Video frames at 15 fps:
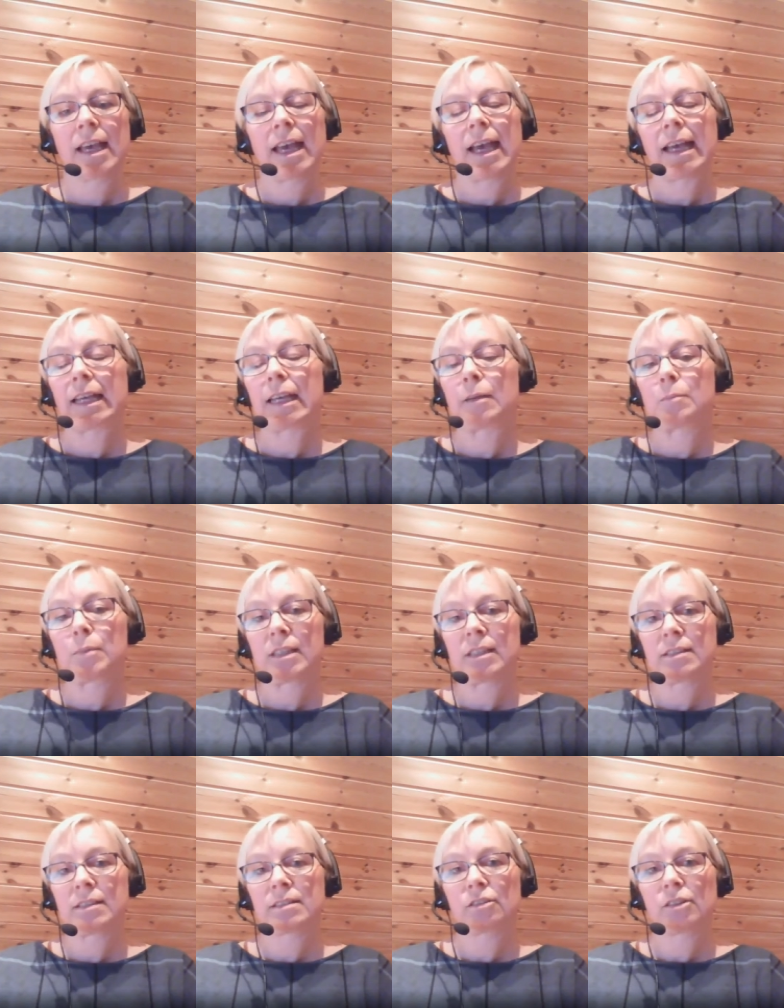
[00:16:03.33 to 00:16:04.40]
and can be
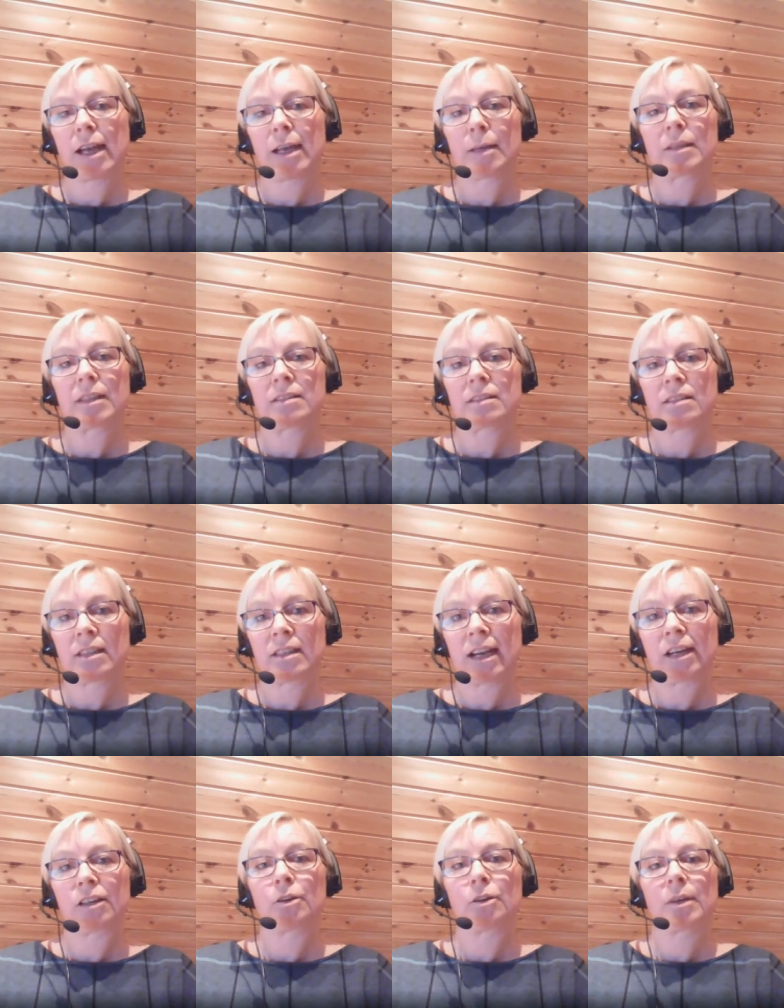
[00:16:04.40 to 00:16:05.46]
described as a
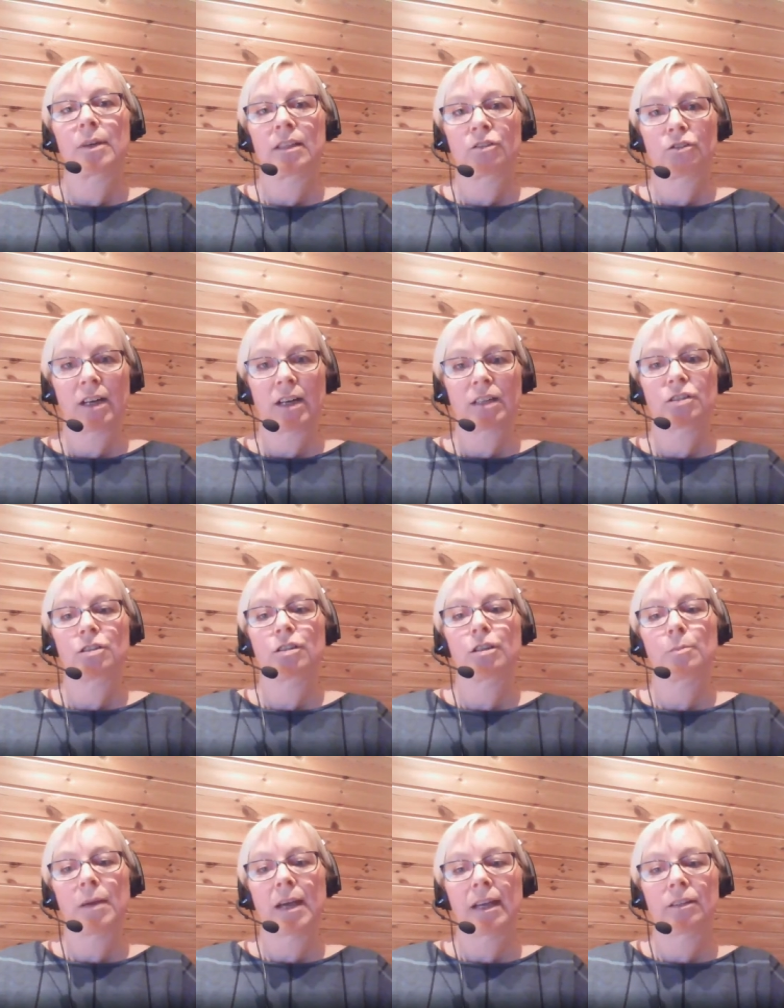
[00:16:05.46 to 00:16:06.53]
narrow interactional
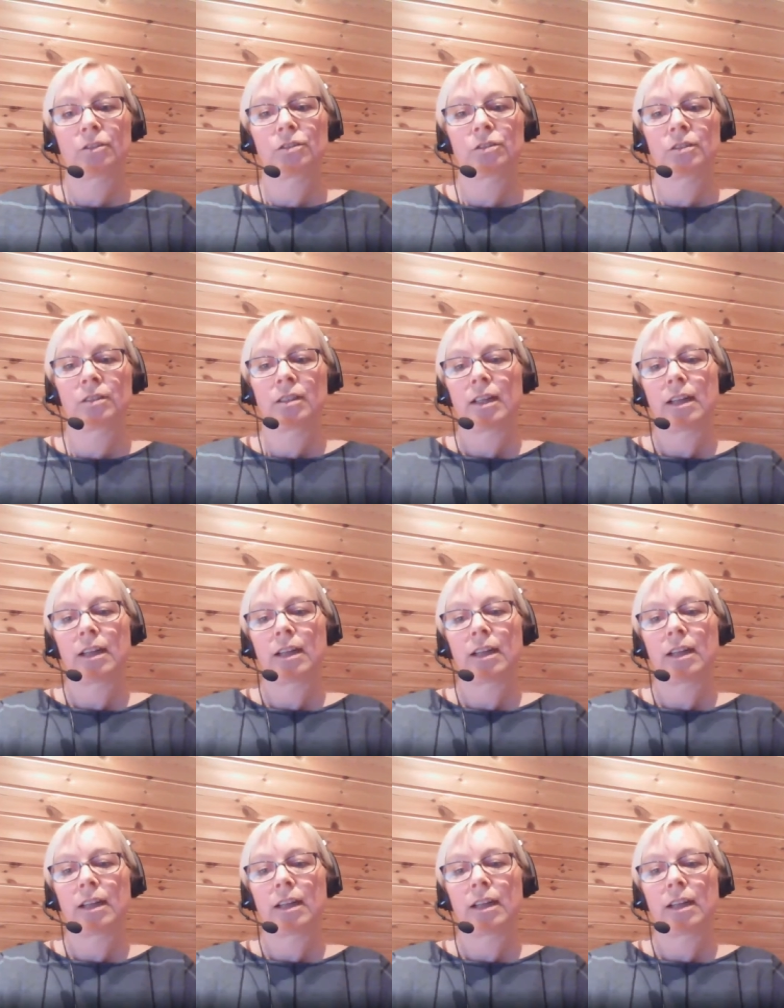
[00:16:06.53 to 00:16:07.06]
pattern